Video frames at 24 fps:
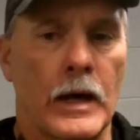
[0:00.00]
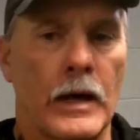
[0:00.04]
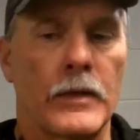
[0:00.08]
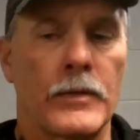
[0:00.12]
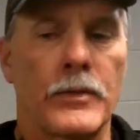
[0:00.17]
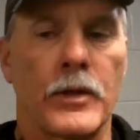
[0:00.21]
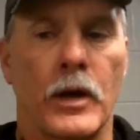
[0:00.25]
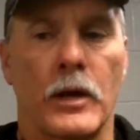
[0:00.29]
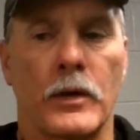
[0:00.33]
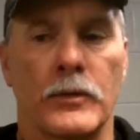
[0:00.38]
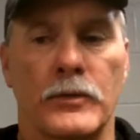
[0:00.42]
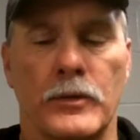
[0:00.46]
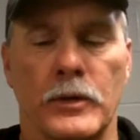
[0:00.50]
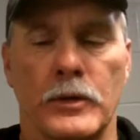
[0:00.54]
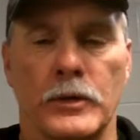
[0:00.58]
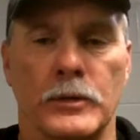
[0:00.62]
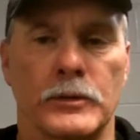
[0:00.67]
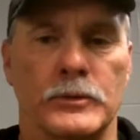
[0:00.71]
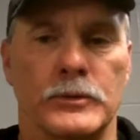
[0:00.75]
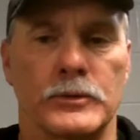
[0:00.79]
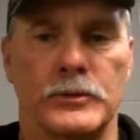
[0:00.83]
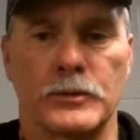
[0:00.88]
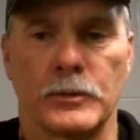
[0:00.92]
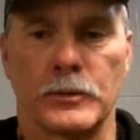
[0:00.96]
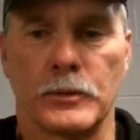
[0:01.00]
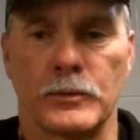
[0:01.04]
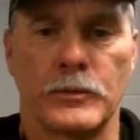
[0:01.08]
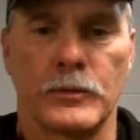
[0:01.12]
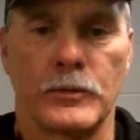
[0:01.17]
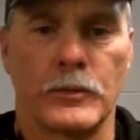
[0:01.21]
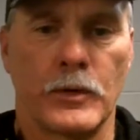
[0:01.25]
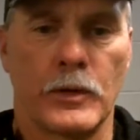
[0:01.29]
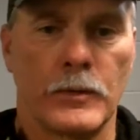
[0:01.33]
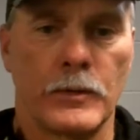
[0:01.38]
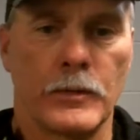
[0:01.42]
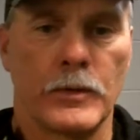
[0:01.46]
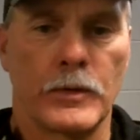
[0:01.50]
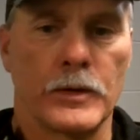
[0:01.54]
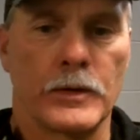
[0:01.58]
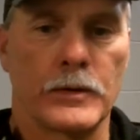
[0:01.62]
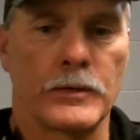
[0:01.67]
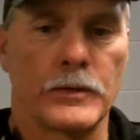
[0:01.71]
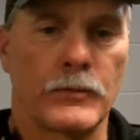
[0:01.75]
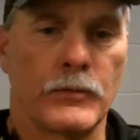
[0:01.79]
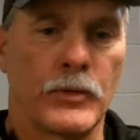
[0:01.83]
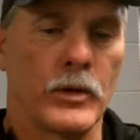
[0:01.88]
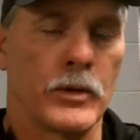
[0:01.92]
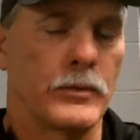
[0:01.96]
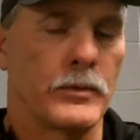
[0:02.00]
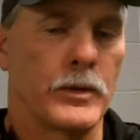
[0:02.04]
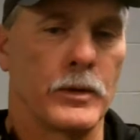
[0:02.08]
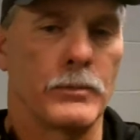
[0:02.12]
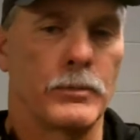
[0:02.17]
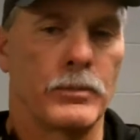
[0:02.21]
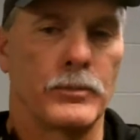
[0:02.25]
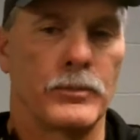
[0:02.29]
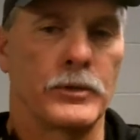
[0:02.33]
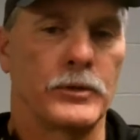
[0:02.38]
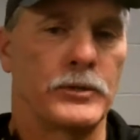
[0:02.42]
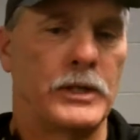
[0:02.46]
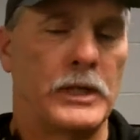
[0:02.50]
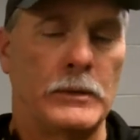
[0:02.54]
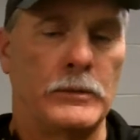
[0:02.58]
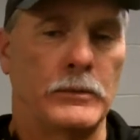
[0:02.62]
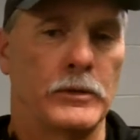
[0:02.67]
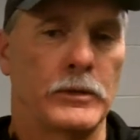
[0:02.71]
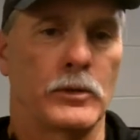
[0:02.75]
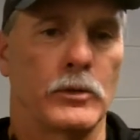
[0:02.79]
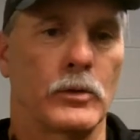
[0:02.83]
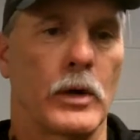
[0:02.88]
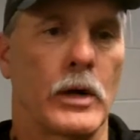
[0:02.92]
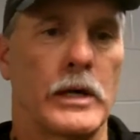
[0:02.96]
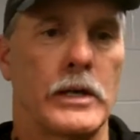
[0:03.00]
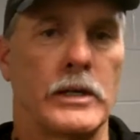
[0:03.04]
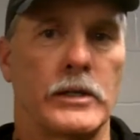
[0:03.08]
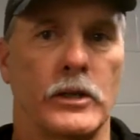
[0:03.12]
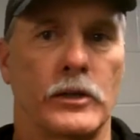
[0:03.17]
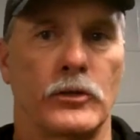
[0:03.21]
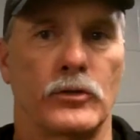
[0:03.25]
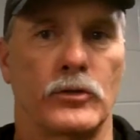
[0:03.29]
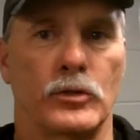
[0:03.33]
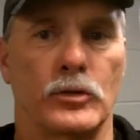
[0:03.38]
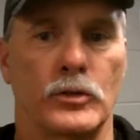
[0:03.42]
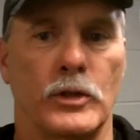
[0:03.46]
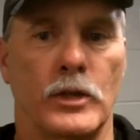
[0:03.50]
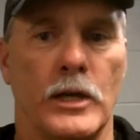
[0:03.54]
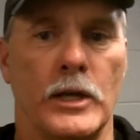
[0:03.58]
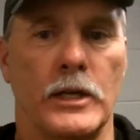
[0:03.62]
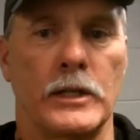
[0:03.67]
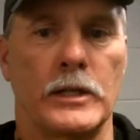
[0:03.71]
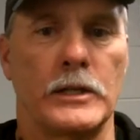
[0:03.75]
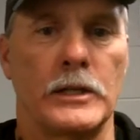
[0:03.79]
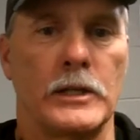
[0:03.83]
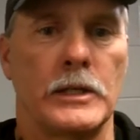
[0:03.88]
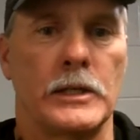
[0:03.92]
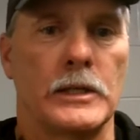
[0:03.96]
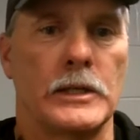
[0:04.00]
I thought the team did great yesterday.